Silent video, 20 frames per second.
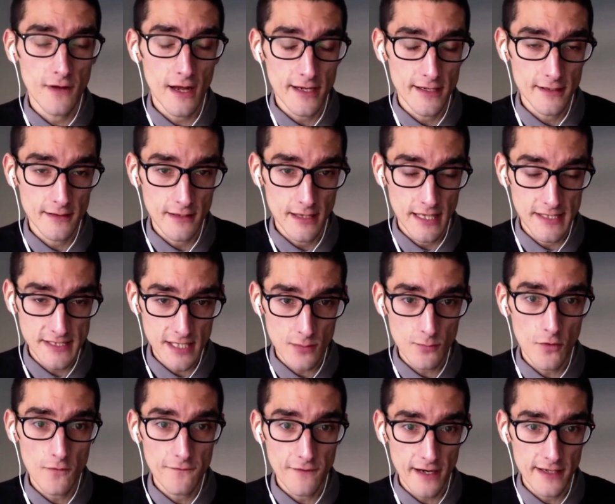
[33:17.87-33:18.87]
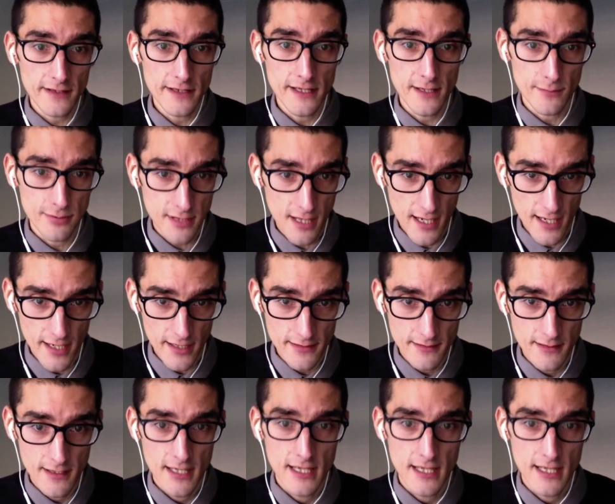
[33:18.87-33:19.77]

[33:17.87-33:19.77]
vine- Anselmo finally applied.